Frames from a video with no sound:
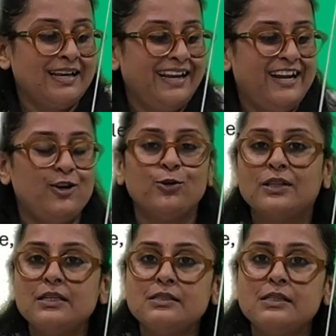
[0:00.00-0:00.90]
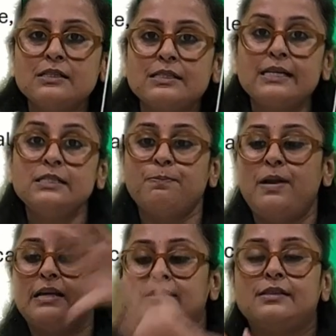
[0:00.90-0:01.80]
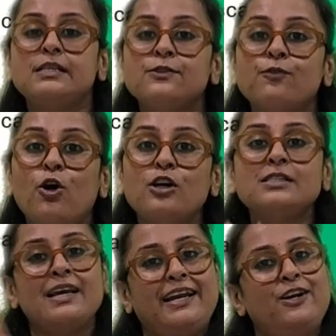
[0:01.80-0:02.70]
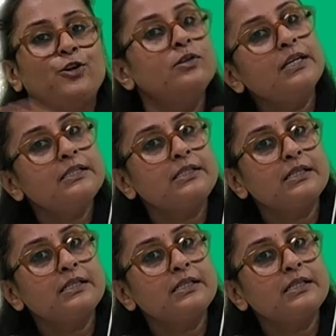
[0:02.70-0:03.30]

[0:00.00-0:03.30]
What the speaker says: into this distance plus this force into this